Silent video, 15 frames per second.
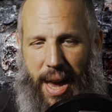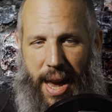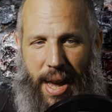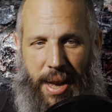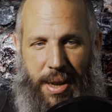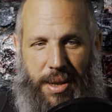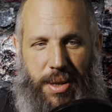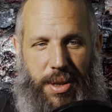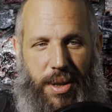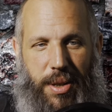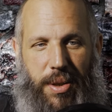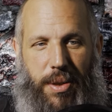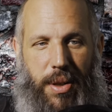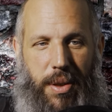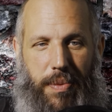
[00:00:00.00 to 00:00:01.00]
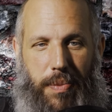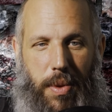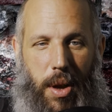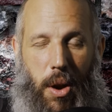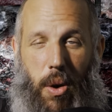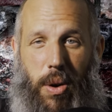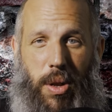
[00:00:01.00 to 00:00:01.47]
And
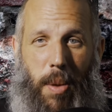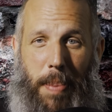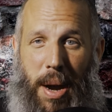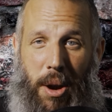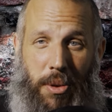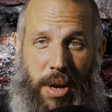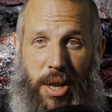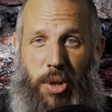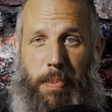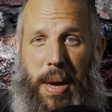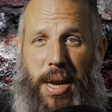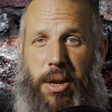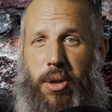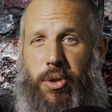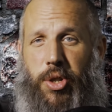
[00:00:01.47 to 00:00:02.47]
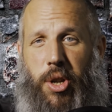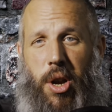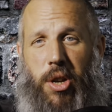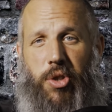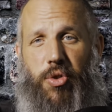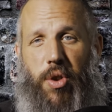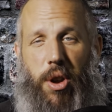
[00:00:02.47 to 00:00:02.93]
you know, apparently it's big news in
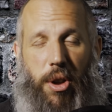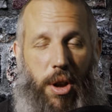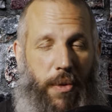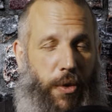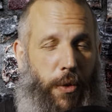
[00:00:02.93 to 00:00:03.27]
Australia.